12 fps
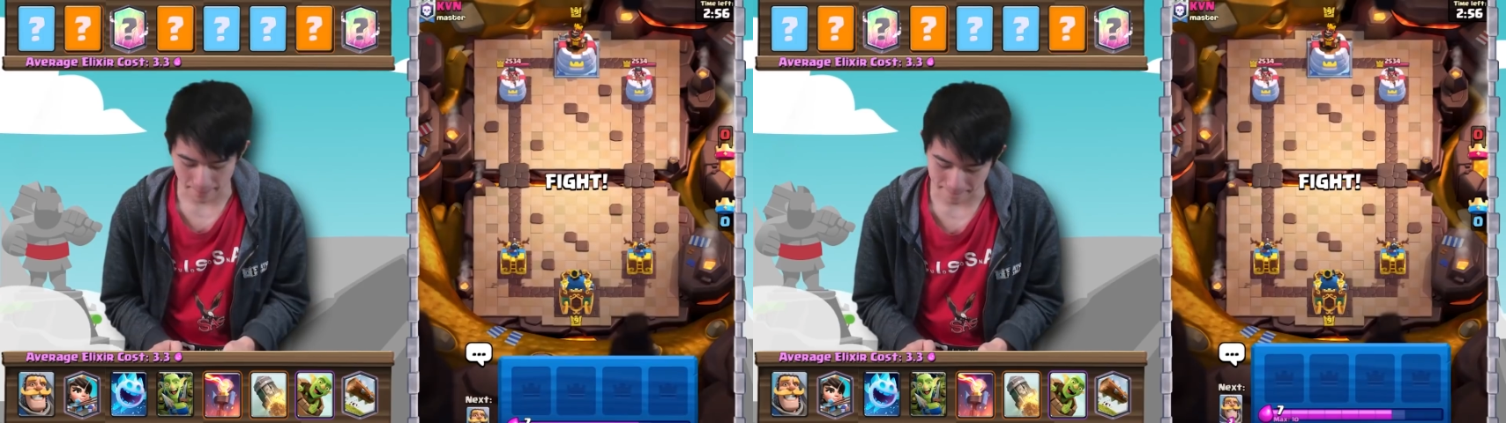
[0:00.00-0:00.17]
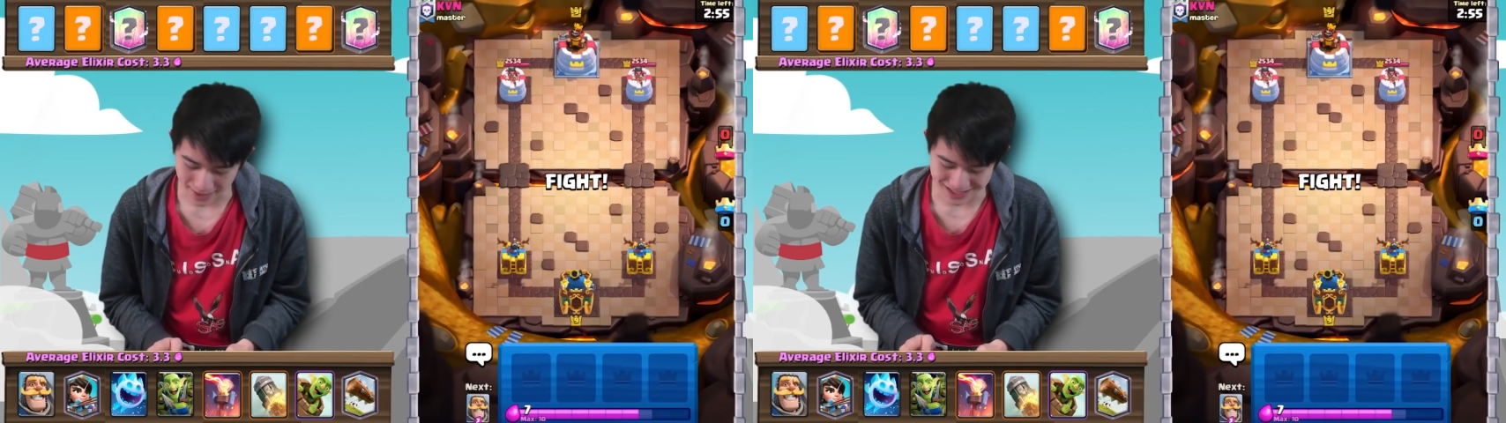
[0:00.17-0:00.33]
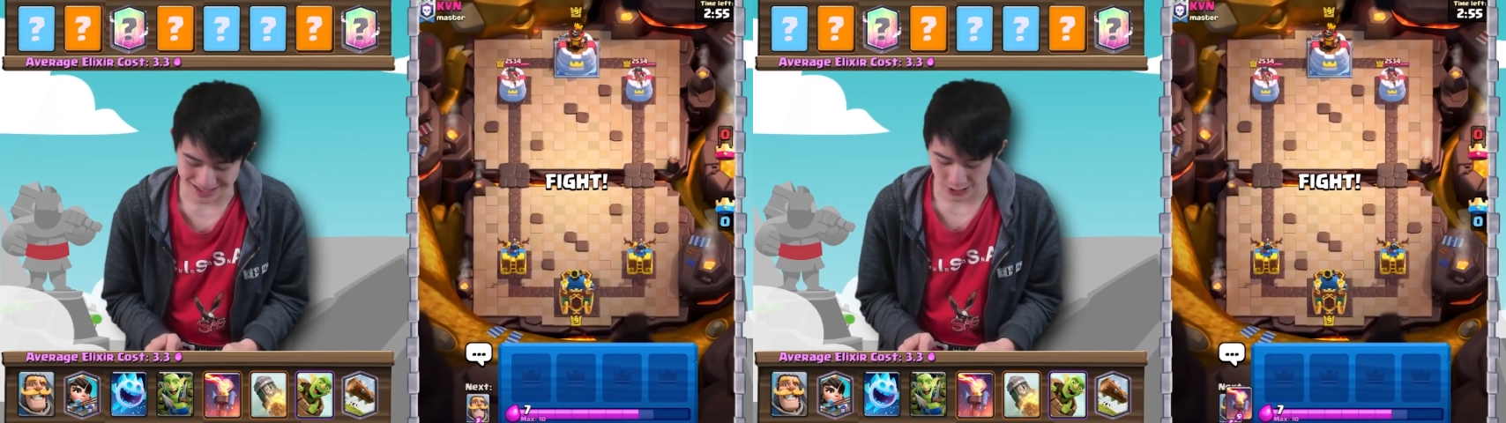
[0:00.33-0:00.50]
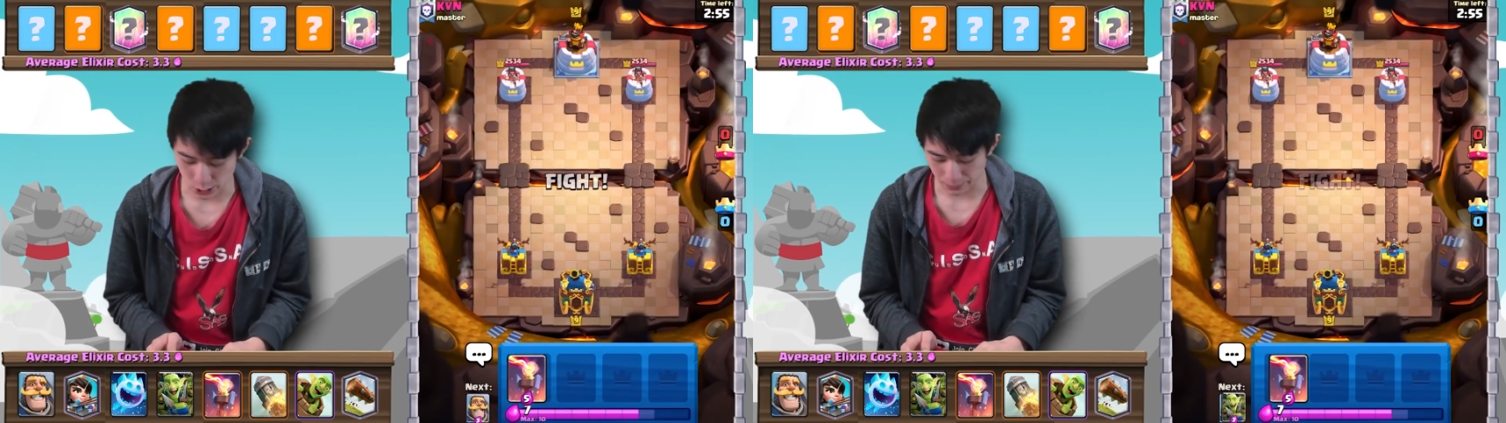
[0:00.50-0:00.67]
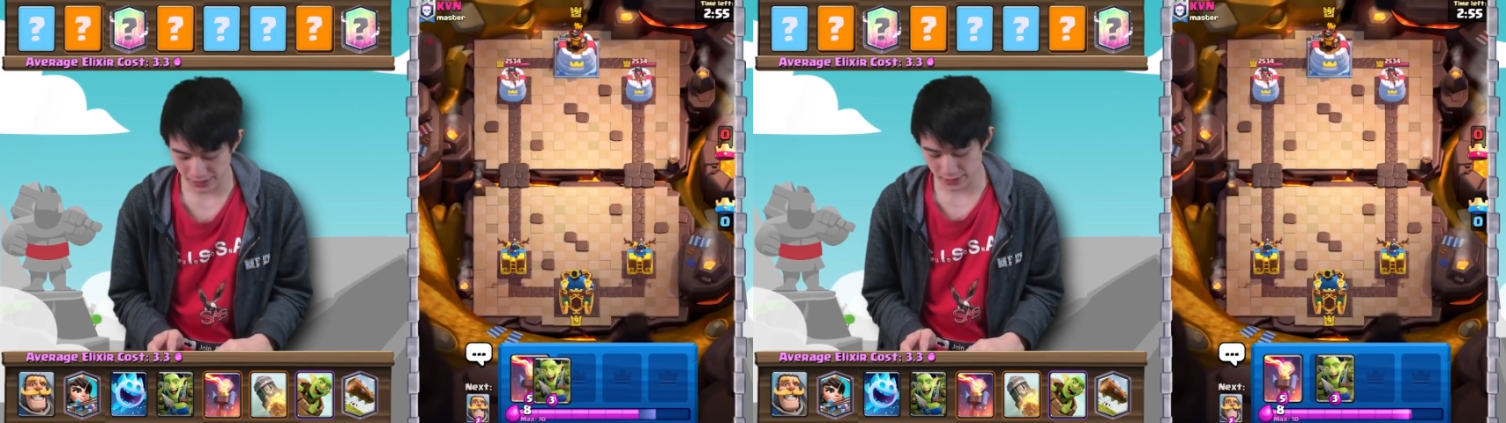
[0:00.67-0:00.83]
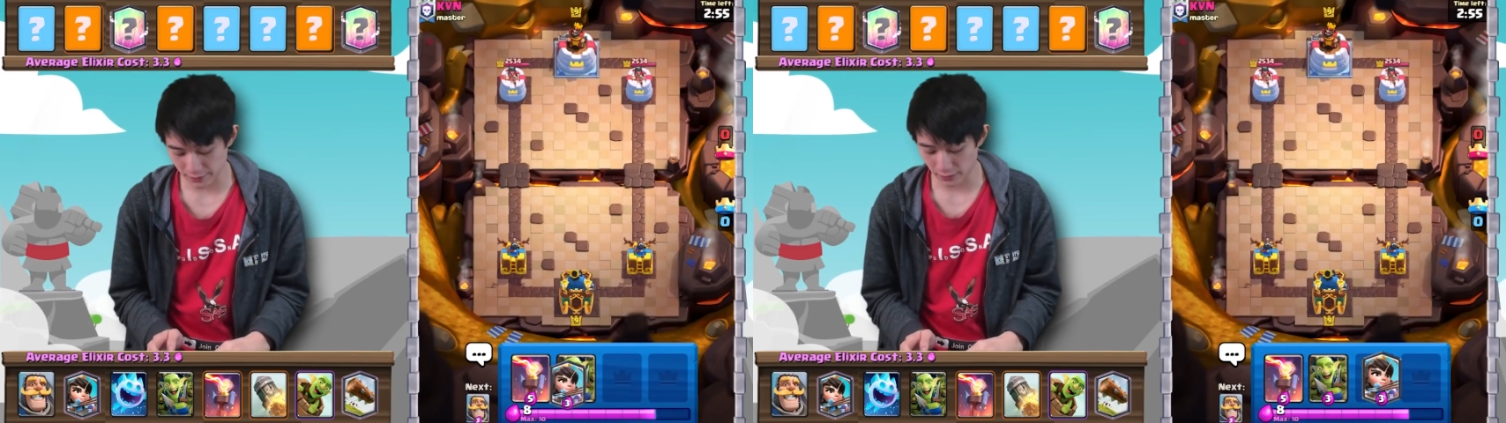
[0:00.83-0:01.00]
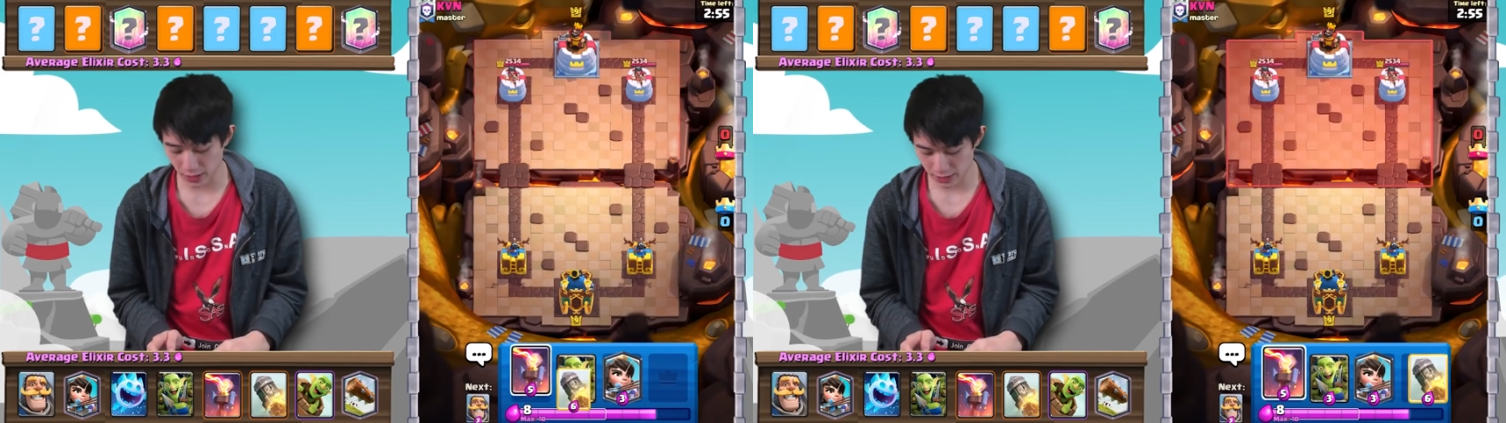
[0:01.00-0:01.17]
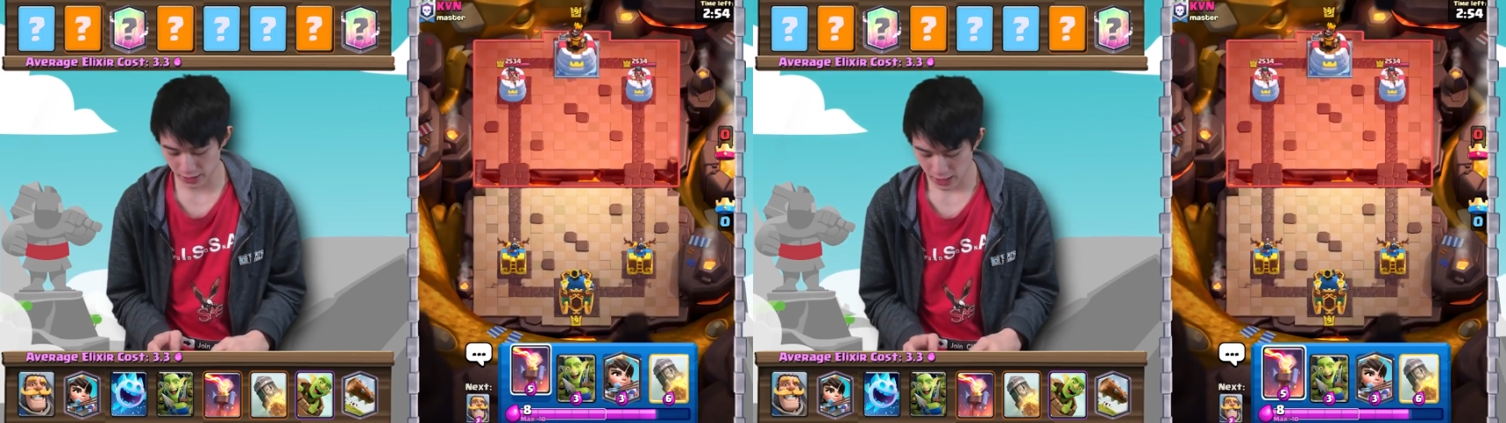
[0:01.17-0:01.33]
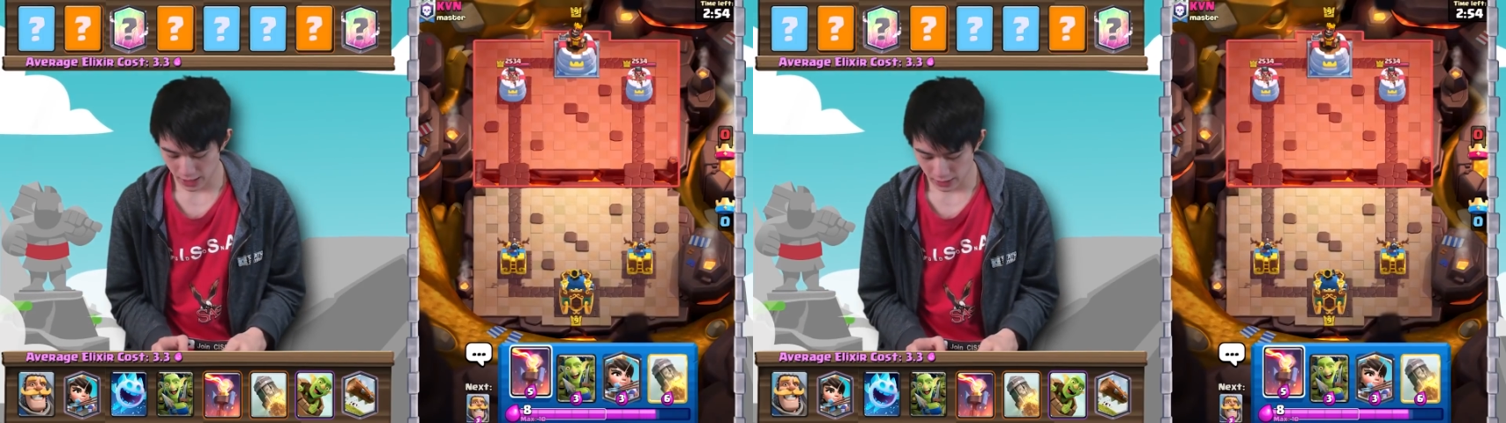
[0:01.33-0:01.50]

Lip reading: Master. Best of luck.